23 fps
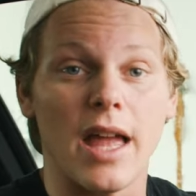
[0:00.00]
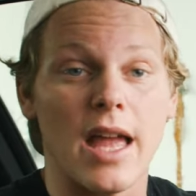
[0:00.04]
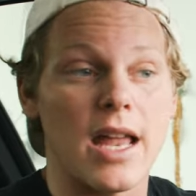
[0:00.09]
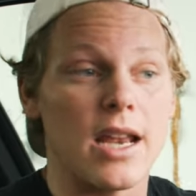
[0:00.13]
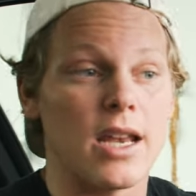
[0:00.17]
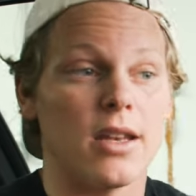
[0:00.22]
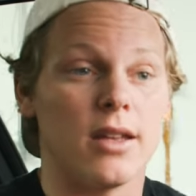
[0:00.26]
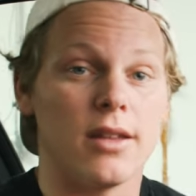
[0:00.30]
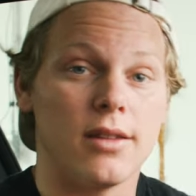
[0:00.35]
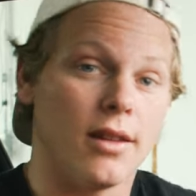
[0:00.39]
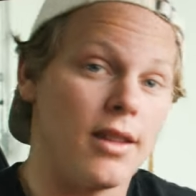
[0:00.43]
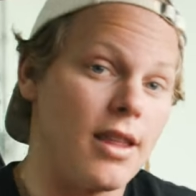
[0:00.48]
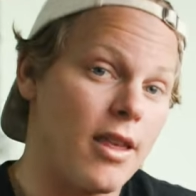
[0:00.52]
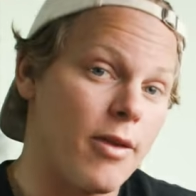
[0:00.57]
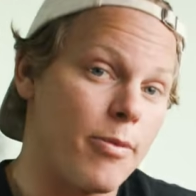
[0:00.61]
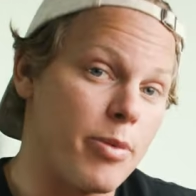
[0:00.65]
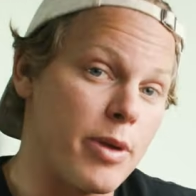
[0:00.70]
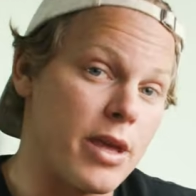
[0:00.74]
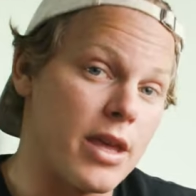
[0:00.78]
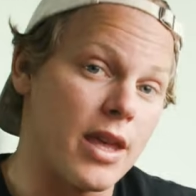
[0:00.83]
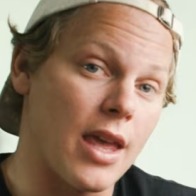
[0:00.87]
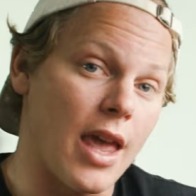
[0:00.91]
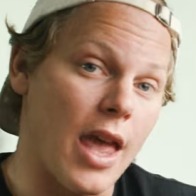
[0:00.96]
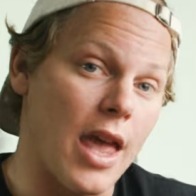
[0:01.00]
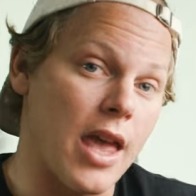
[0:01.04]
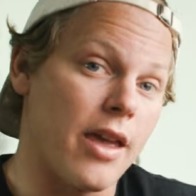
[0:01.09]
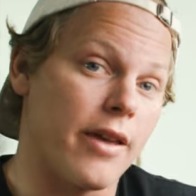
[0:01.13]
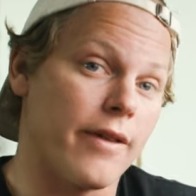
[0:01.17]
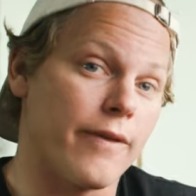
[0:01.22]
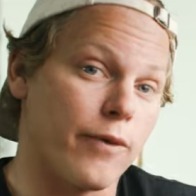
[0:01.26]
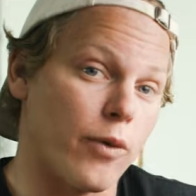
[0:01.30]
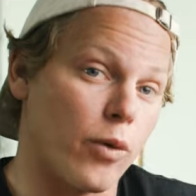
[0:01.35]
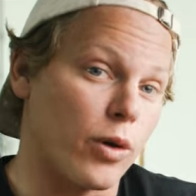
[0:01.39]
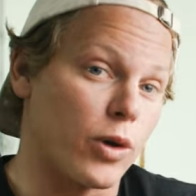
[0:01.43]
And this being
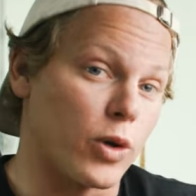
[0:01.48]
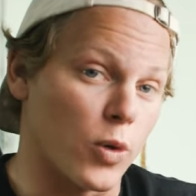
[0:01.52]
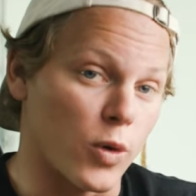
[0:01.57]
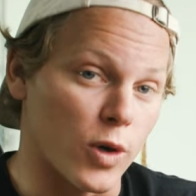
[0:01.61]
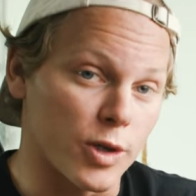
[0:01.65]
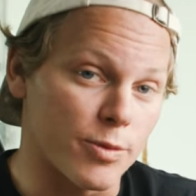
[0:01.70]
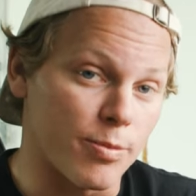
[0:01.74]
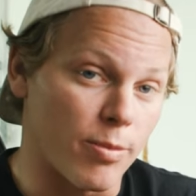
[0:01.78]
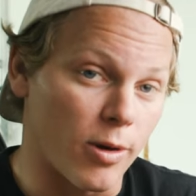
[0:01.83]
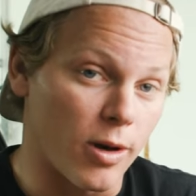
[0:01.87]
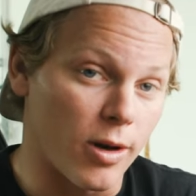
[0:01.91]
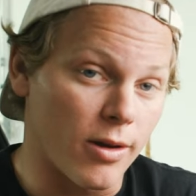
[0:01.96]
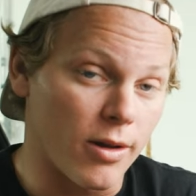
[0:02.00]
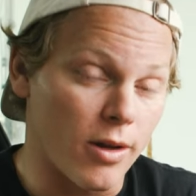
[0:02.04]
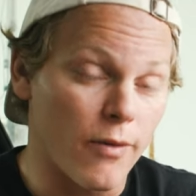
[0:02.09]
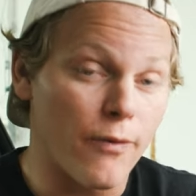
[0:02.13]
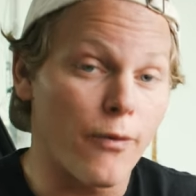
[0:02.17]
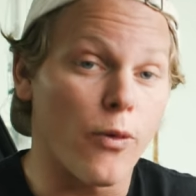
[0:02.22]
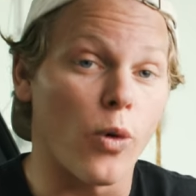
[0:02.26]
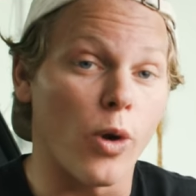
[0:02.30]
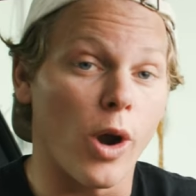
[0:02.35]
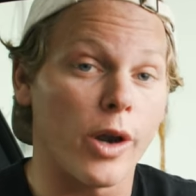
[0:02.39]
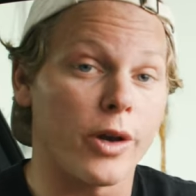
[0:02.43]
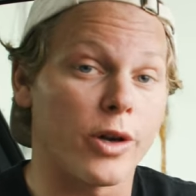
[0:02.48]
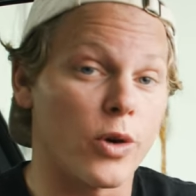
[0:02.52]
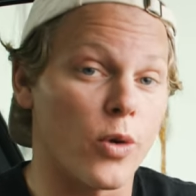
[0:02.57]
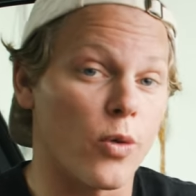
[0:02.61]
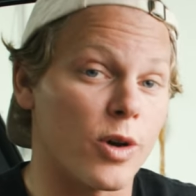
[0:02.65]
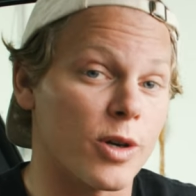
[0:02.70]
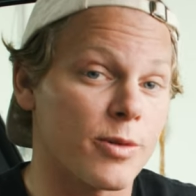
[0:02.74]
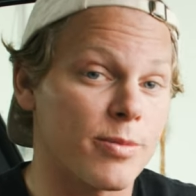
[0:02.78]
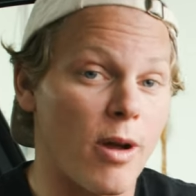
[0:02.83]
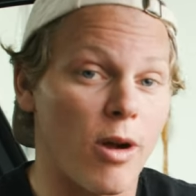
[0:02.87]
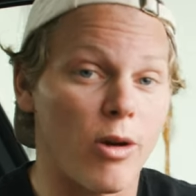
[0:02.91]
a 400 horsepower, 400
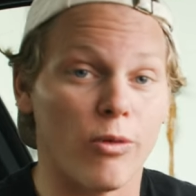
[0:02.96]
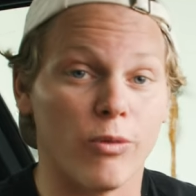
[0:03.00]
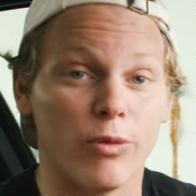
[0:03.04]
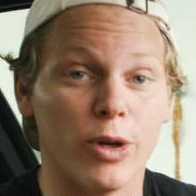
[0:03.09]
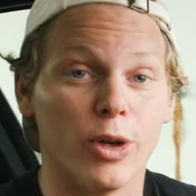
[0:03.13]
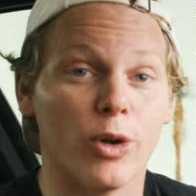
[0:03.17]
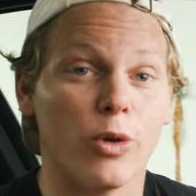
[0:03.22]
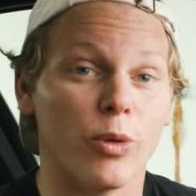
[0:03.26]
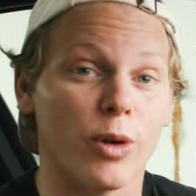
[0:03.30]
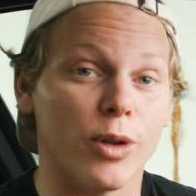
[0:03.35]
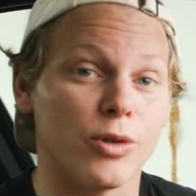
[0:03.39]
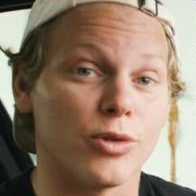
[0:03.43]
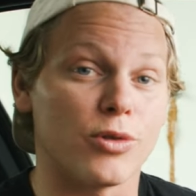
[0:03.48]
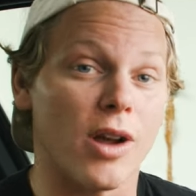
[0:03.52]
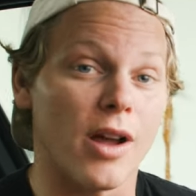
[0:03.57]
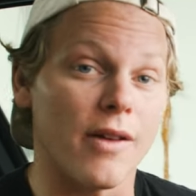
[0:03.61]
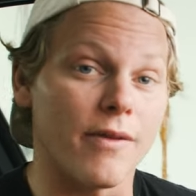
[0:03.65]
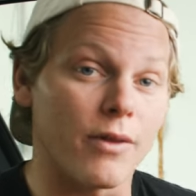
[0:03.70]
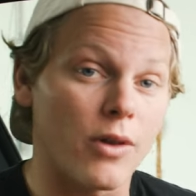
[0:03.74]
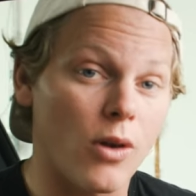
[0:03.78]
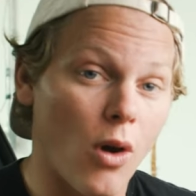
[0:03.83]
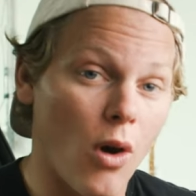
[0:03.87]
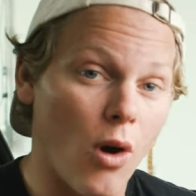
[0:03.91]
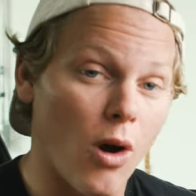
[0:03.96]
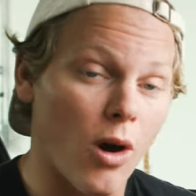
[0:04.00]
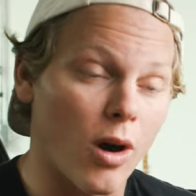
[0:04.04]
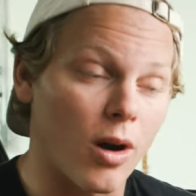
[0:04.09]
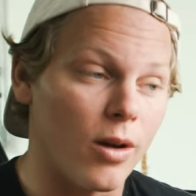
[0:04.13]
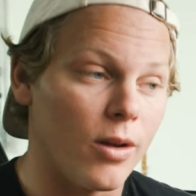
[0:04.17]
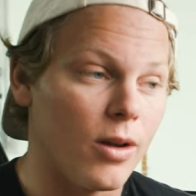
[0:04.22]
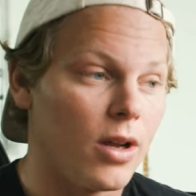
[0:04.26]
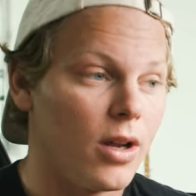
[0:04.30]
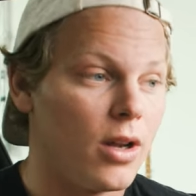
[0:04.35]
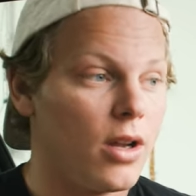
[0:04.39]
horsepower rear wheel drive
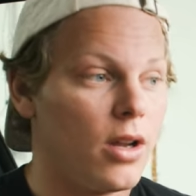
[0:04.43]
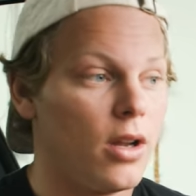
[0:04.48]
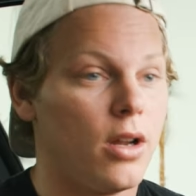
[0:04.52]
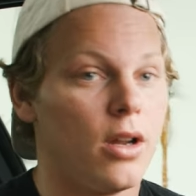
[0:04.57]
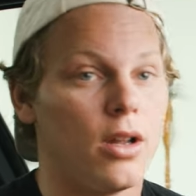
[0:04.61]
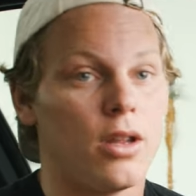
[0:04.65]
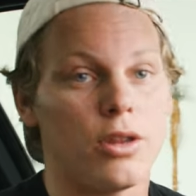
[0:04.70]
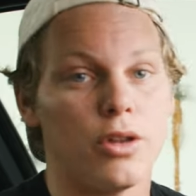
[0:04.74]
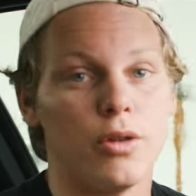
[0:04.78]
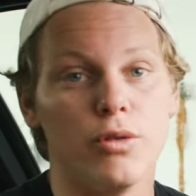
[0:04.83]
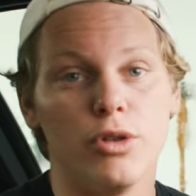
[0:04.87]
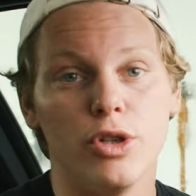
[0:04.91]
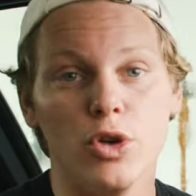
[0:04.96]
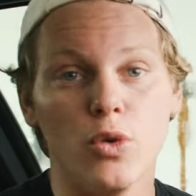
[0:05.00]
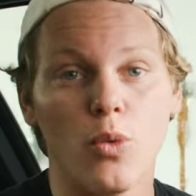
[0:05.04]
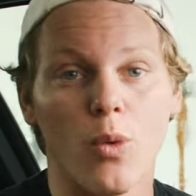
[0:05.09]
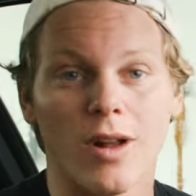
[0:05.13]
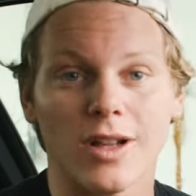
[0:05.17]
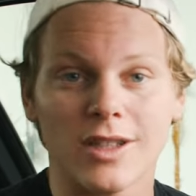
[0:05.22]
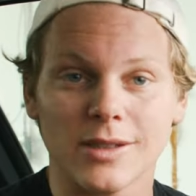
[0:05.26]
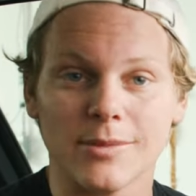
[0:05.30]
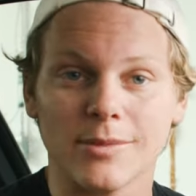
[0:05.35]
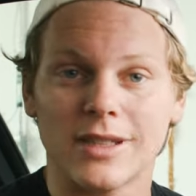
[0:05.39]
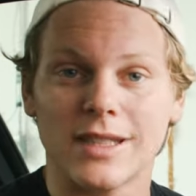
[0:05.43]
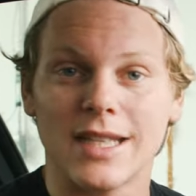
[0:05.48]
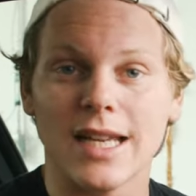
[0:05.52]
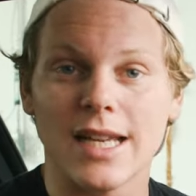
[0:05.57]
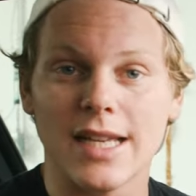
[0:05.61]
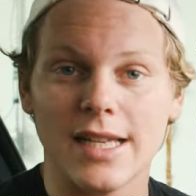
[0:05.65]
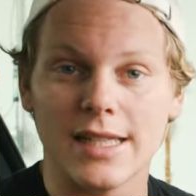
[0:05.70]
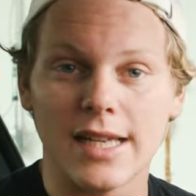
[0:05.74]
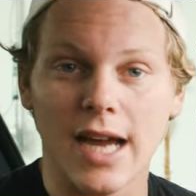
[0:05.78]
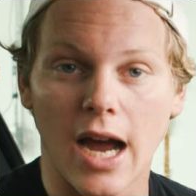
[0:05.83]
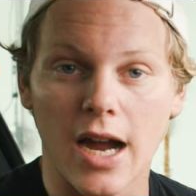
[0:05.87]
car, you do want some
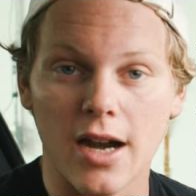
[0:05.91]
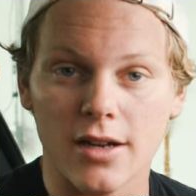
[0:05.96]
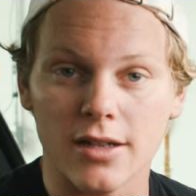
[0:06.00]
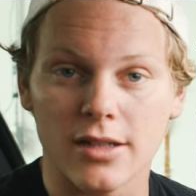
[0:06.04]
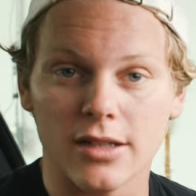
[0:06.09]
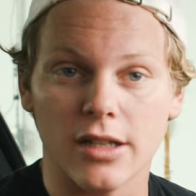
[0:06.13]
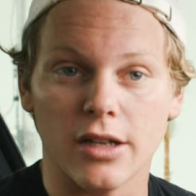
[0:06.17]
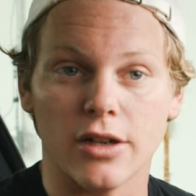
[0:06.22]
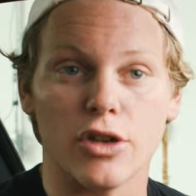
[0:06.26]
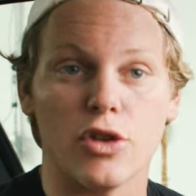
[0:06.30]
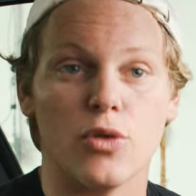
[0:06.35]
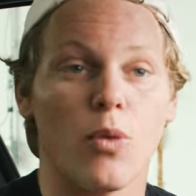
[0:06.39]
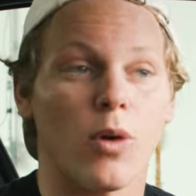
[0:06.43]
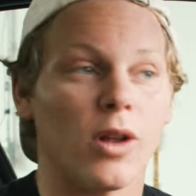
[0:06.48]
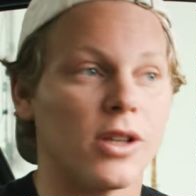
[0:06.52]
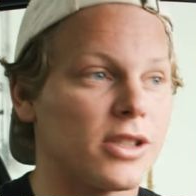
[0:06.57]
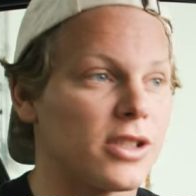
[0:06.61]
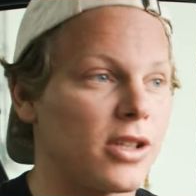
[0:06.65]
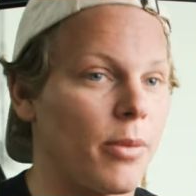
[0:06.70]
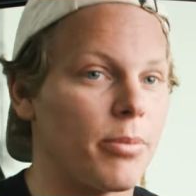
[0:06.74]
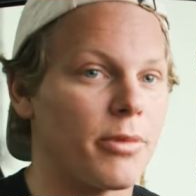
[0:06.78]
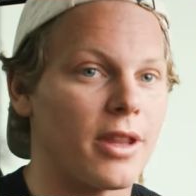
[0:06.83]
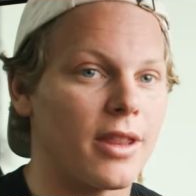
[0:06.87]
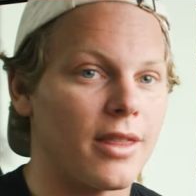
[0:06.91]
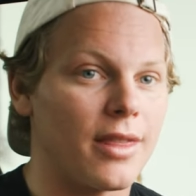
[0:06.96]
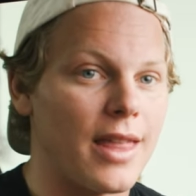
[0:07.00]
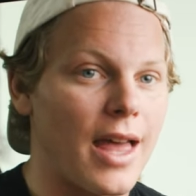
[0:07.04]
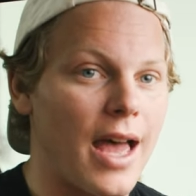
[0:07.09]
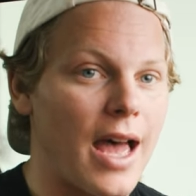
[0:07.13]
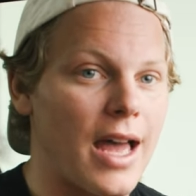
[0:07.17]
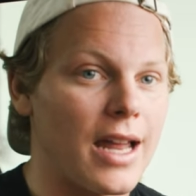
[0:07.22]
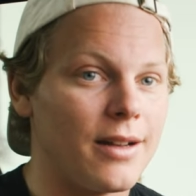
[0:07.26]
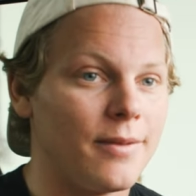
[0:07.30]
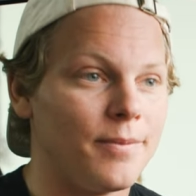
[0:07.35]
sticky tires in there. You want something
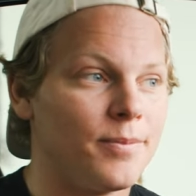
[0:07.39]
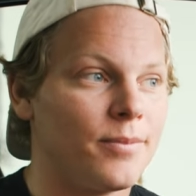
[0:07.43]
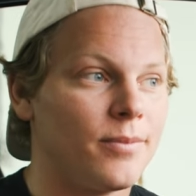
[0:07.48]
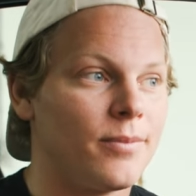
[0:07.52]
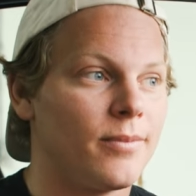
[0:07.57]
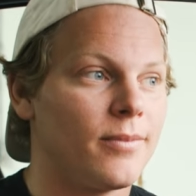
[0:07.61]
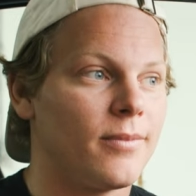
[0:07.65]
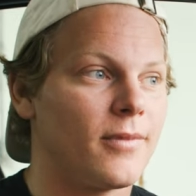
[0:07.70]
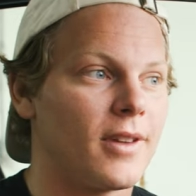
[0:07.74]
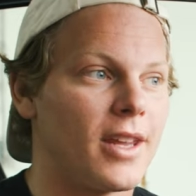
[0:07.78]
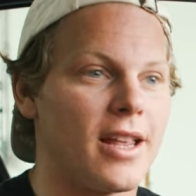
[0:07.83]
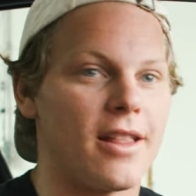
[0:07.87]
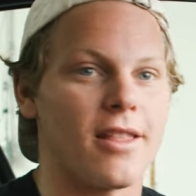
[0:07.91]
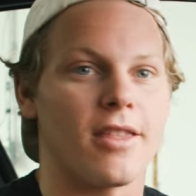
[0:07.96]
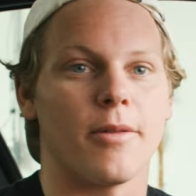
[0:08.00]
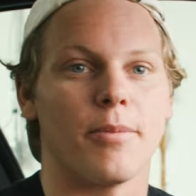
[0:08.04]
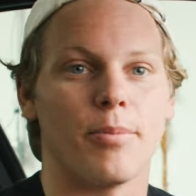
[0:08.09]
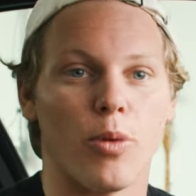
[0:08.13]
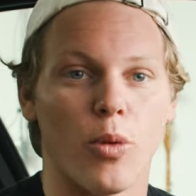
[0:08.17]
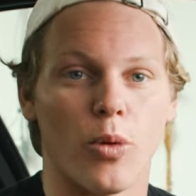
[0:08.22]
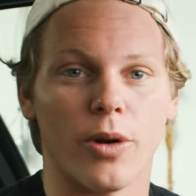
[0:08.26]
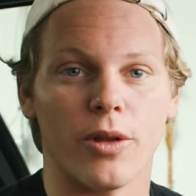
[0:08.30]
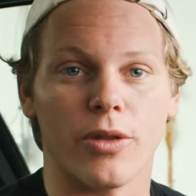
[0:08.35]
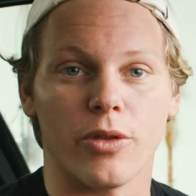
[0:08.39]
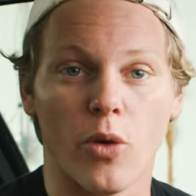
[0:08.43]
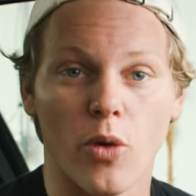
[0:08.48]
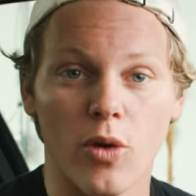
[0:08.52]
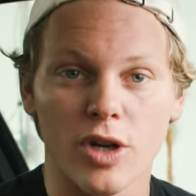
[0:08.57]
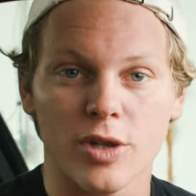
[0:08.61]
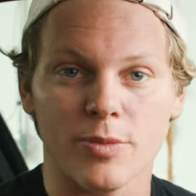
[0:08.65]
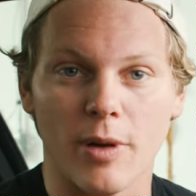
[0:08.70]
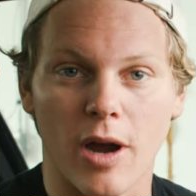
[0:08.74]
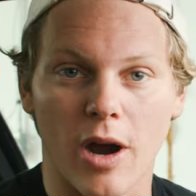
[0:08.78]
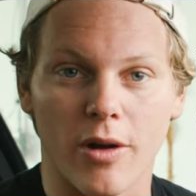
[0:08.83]
that can support the
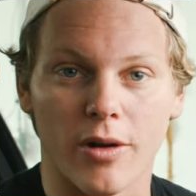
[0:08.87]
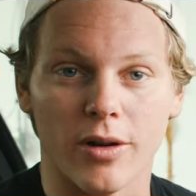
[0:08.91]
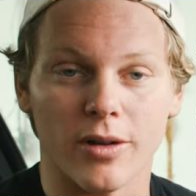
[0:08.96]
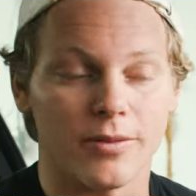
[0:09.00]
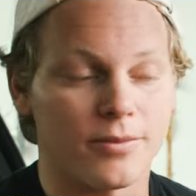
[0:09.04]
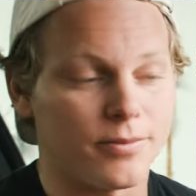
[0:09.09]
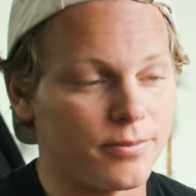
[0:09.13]
horsepower.